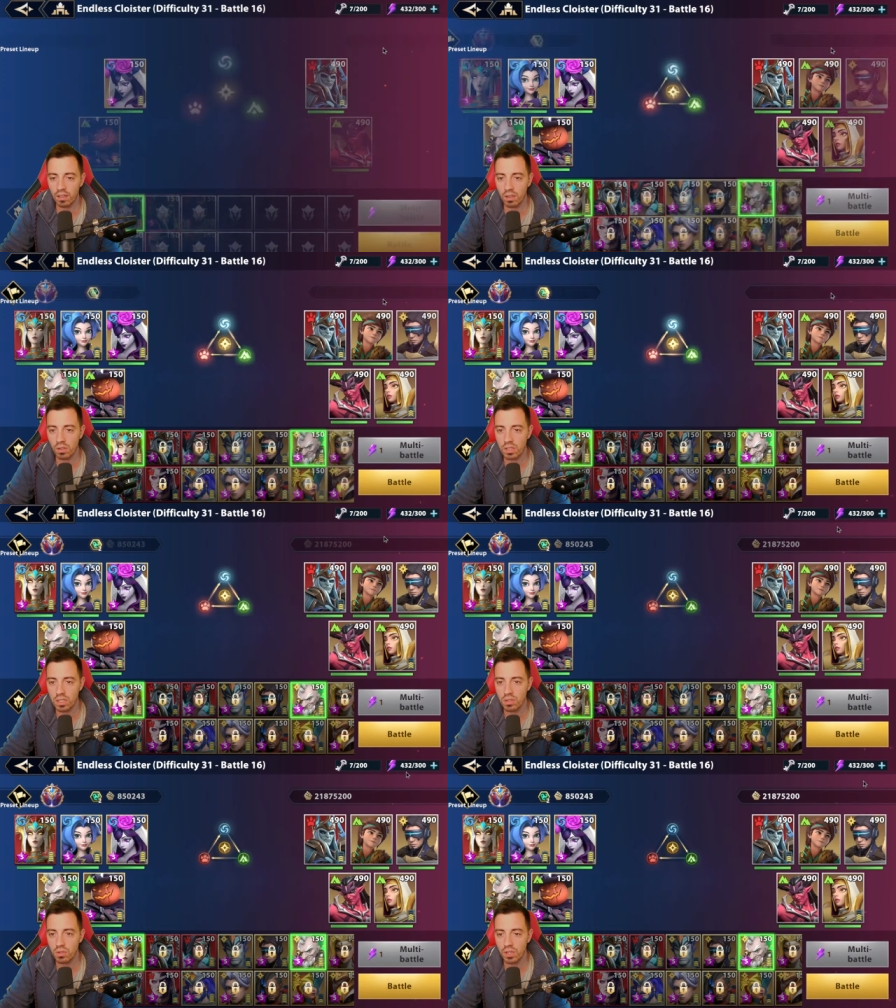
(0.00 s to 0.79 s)

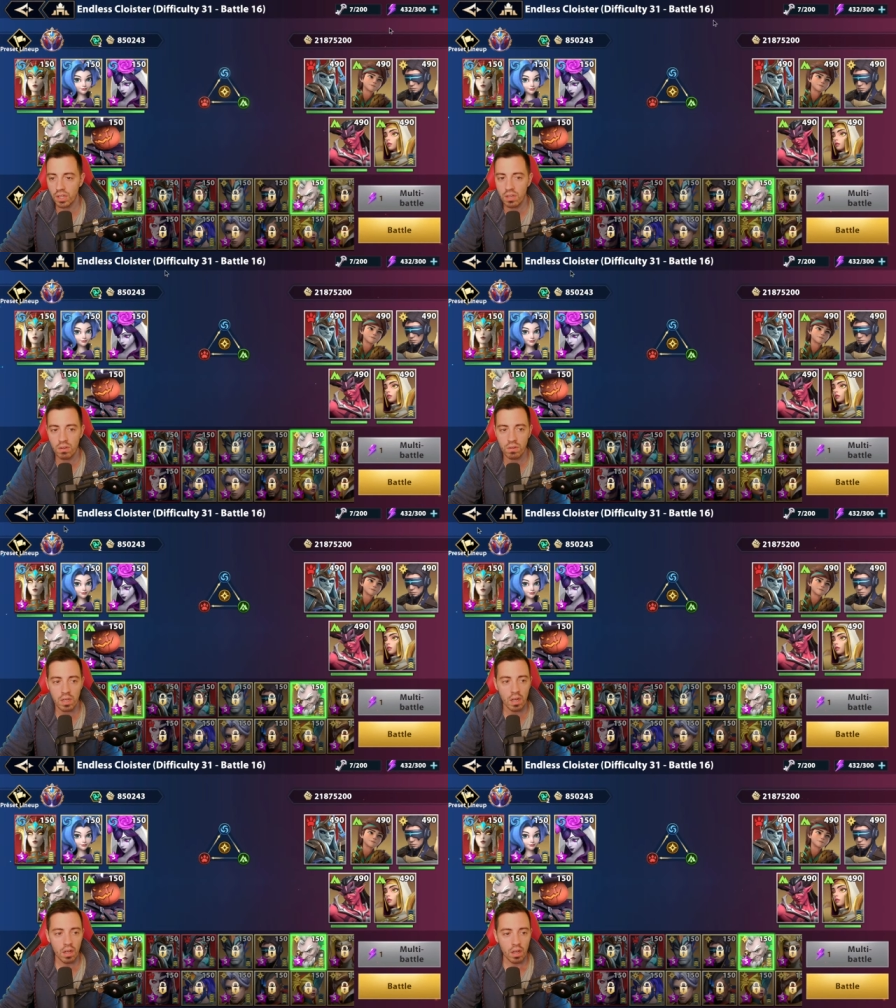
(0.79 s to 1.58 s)
continue here,
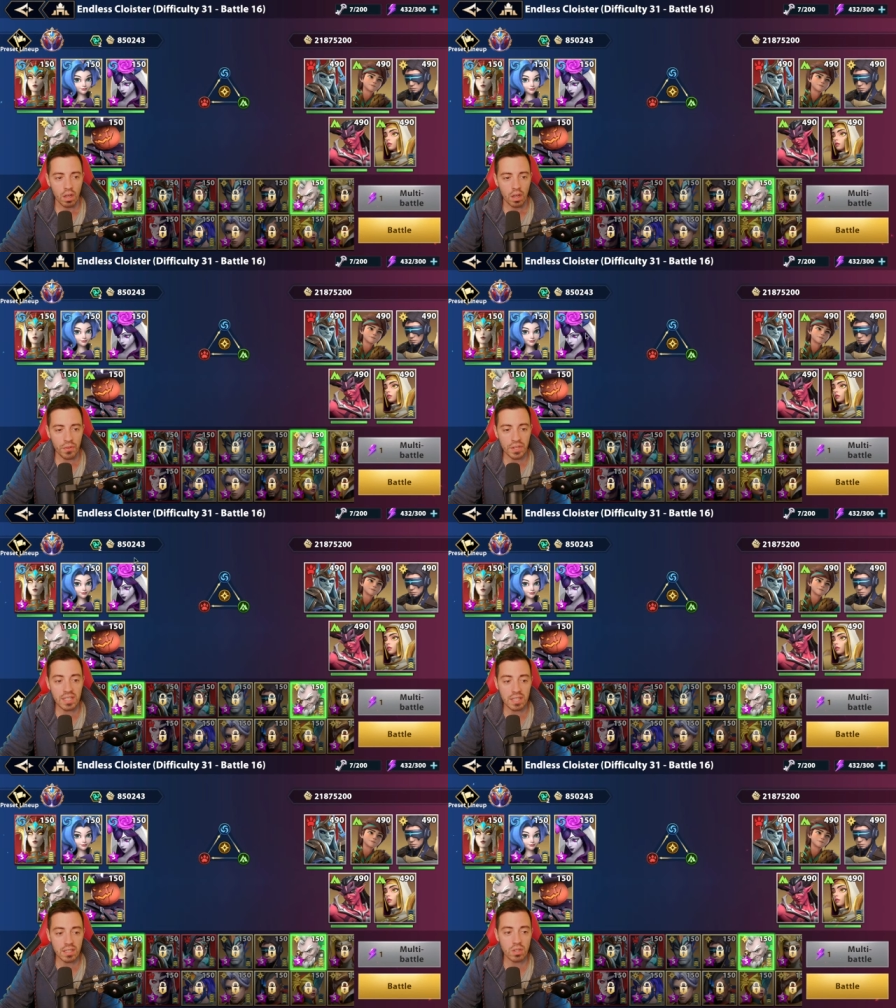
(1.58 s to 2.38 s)
uh, this
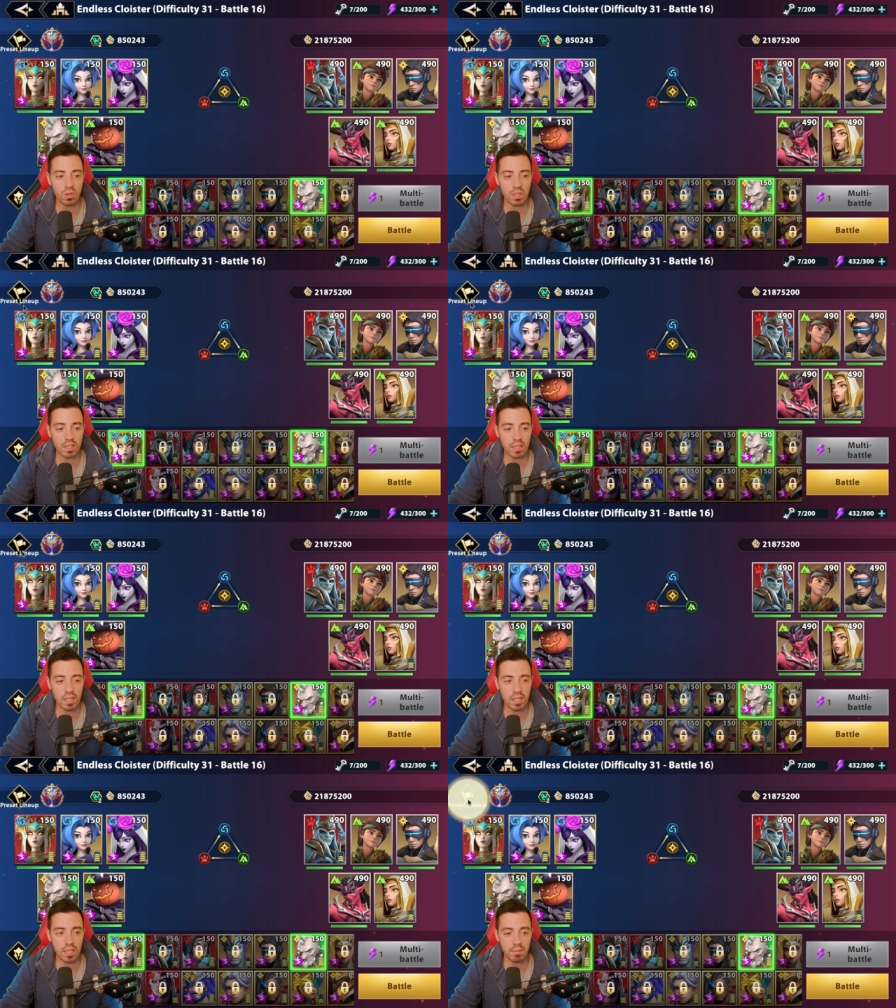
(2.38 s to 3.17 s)
is the
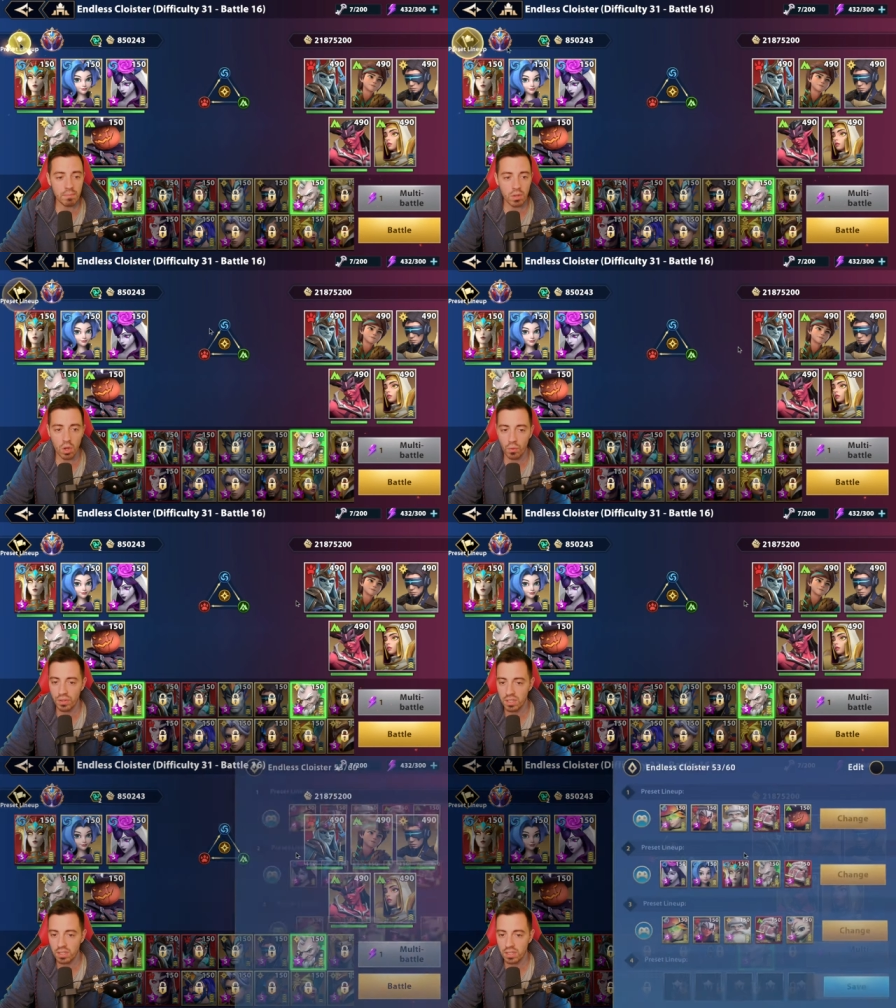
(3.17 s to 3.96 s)
team, no,
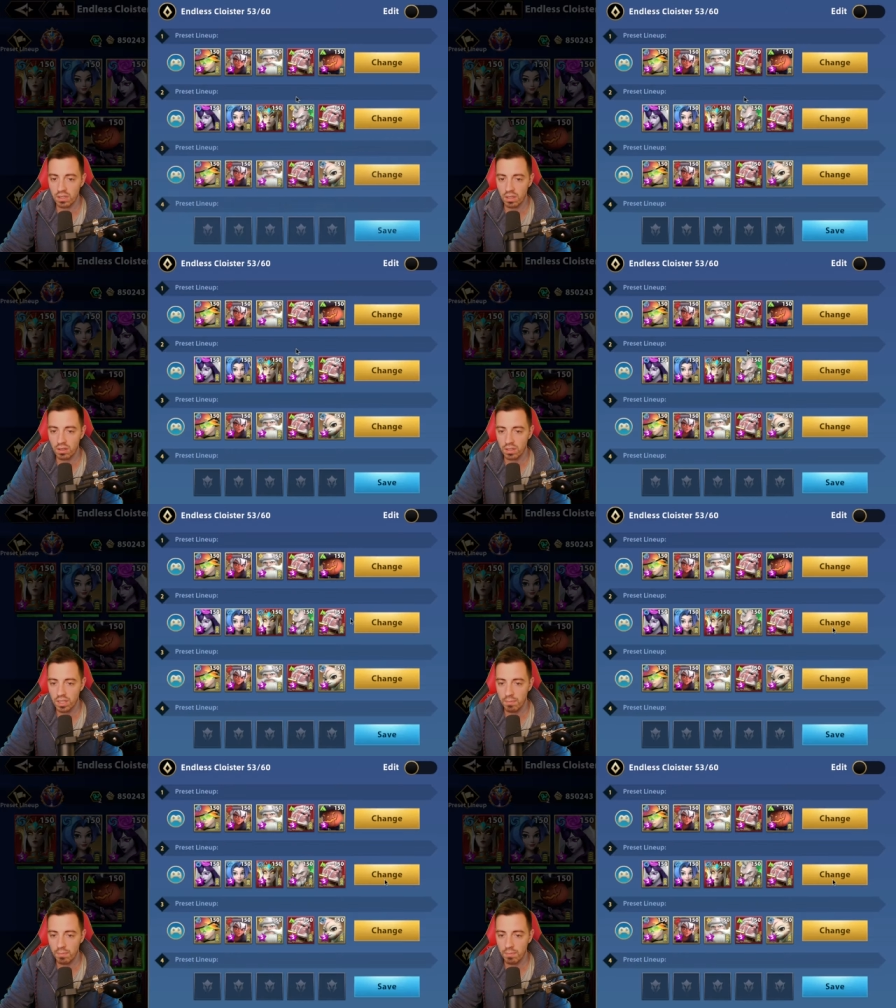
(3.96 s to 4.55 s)
this is not the team